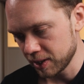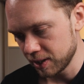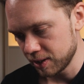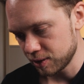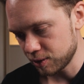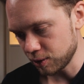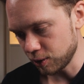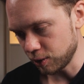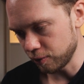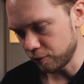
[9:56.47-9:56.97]

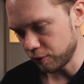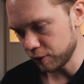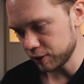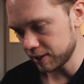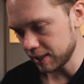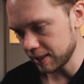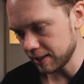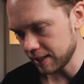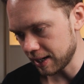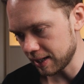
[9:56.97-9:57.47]
So first
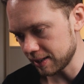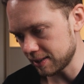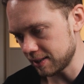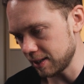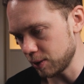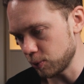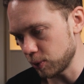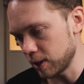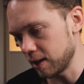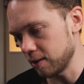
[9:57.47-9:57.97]
thing that I
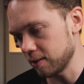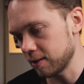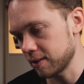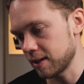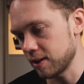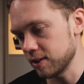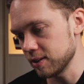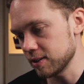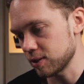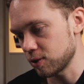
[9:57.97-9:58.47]
see when I look at
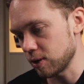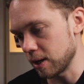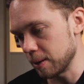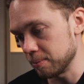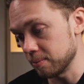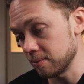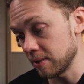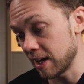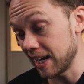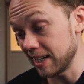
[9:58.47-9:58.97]
their
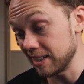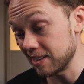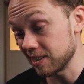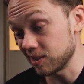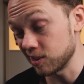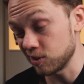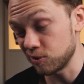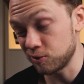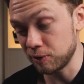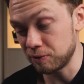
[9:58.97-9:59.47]
Instagram,
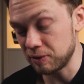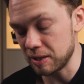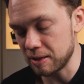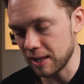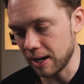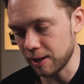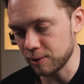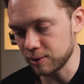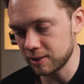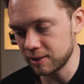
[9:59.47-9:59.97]

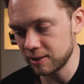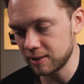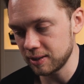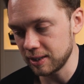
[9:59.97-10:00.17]
850,000,